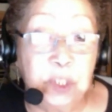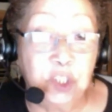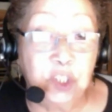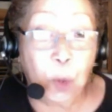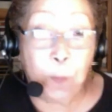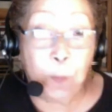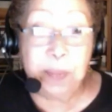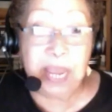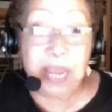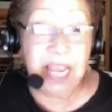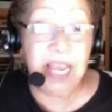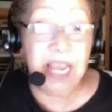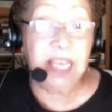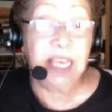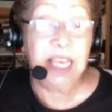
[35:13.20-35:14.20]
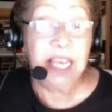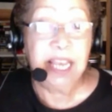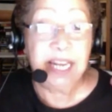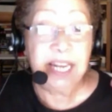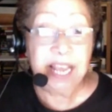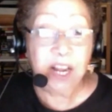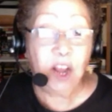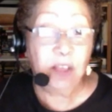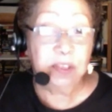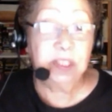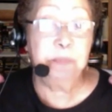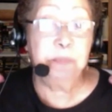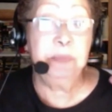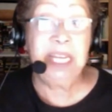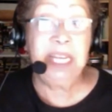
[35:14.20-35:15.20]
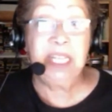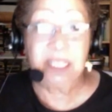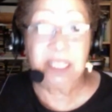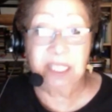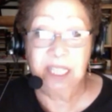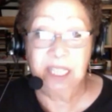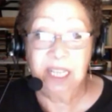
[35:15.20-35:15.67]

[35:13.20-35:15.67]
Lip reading: so big, it had all this meat.